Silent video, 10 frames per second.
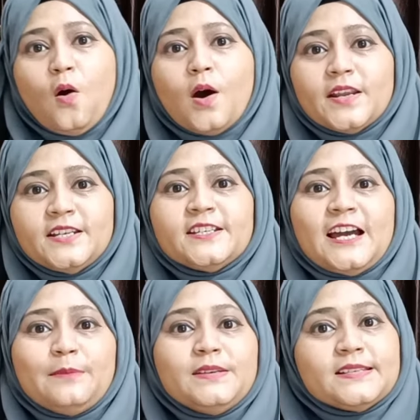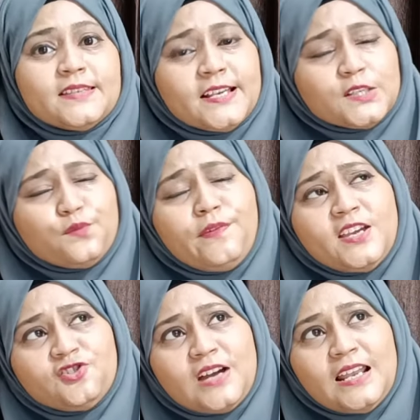or it can be
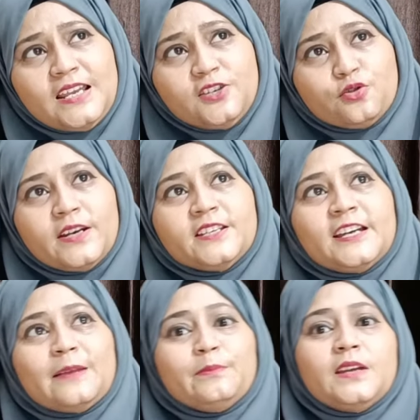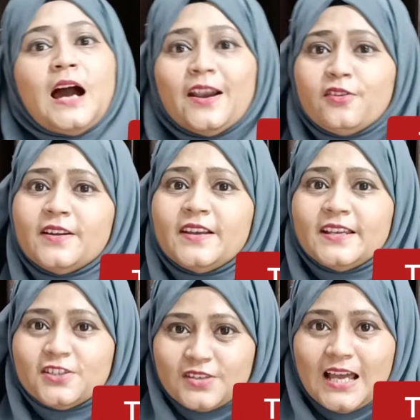6-week challenge, or it can be 100
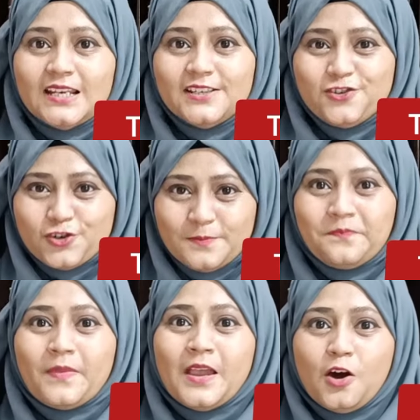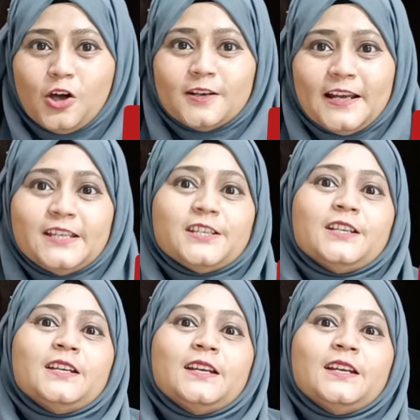days challenge. All right,